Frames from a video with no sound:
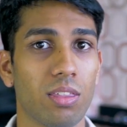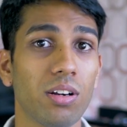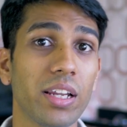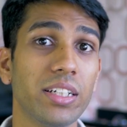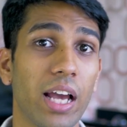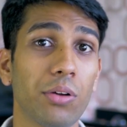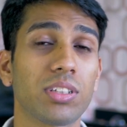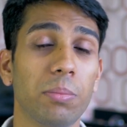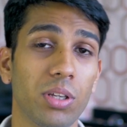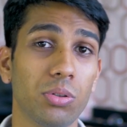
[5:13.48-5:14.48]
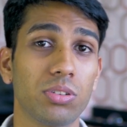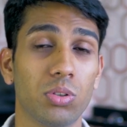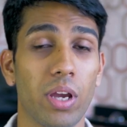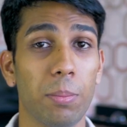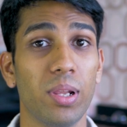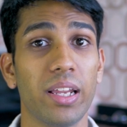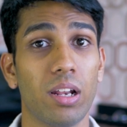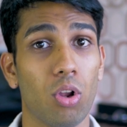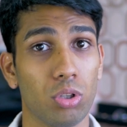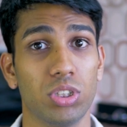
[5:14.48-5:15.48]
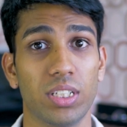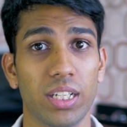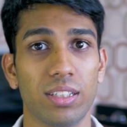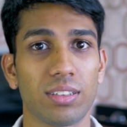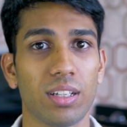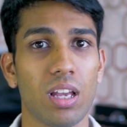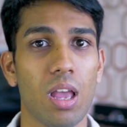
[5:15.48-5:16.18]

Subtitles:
Thirdly, diodes can be used to emulate logic gates.